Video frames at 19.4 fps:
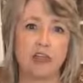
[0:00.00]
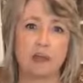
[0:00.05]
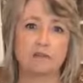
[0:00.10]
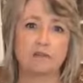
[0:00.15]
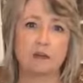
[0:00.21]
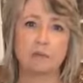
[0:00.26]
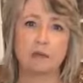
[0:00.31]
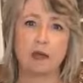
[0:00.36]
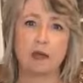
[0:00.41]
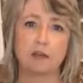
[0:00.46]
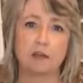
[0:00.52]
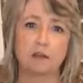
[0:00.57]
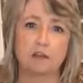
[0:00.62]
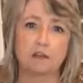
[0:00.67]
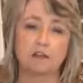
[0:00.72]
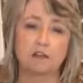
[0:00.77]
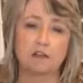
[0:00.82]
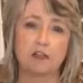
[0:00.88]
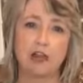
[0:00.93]
that from
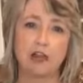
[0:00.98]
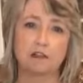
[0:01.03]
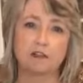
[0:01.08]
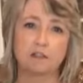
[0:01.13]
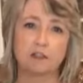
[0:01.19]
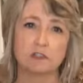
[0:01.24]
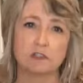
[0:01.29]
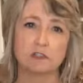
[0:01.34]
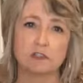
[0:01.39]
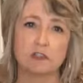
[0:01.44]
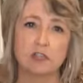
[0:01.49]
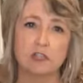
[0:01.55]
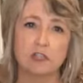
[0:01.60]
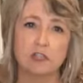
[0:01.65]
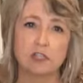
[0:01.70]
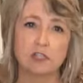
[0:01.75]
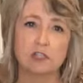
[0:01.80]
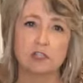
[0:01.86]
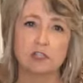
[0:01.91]
other crafters
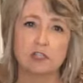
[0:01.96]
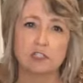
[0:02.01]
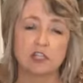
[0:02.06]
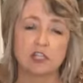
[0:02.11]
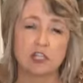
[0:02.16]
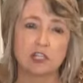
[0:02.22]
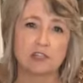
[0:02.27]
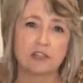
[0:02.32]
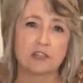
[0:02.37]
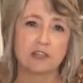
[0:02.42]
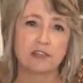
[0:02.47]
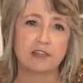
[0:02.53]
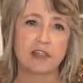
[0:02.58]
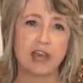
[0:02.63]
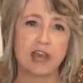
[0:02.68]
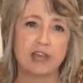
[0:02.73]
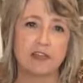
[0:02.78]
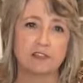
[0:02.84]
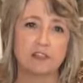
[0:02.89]
suggested
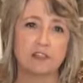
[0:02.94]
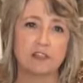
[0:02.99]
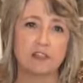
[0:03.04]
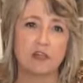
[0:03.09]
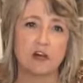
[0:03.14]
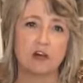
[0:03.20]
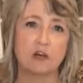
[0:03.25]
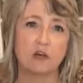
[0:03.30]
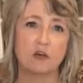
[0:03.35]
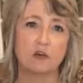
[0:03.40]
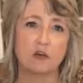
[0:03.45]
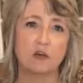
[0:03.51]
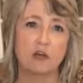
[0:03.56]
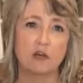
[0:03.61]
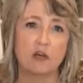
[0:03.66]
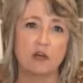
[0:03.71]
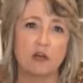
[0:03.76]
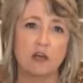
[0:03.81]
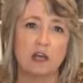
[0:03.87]
that. So
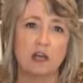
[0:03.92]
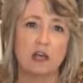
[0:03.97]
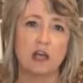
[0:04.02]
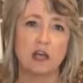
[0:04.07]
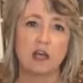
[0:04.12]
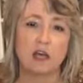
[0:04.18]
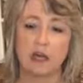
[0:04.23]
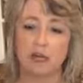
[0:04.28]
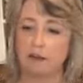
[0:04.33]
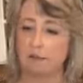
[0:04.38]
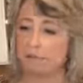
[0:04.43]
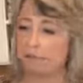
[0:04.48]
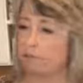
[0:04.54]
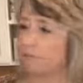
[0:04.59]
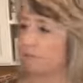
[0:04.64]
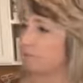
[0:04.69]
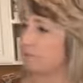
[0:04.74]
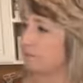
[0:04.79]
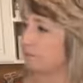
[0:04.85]
um,
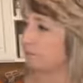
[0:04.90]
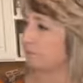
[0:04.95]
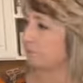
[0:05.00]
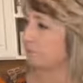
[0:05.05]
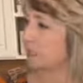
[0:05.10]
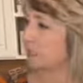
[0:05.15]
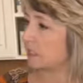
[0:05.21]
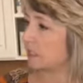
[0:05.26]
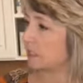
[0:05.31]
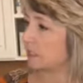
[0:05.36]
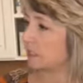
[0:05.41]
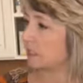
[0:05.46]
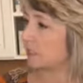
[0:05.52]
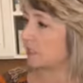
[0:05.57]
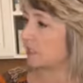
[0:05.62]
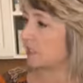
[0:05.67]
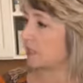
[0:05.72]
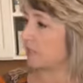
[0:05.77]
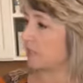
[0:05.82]
this is
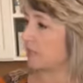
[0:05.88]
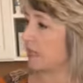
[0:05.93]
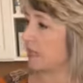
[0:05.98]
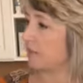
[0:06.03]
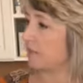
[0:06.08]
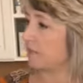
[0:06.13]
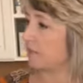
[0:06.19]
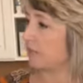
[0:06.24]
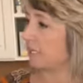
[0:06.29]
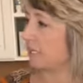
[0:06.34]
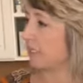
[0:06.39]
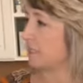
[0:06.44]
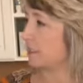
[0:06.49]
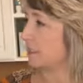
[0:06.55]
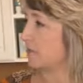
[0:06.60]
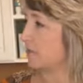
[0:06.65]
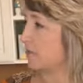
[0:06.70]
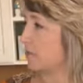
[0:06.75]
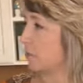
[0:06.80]
just a
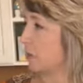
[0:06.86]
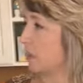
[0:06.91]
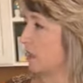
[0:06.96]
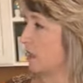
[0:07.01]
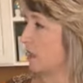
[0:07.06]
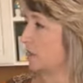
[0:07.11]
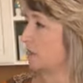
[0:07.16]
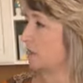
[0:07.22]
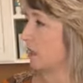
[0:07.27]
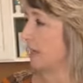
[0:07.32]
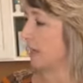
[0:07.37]
self-adhesive wall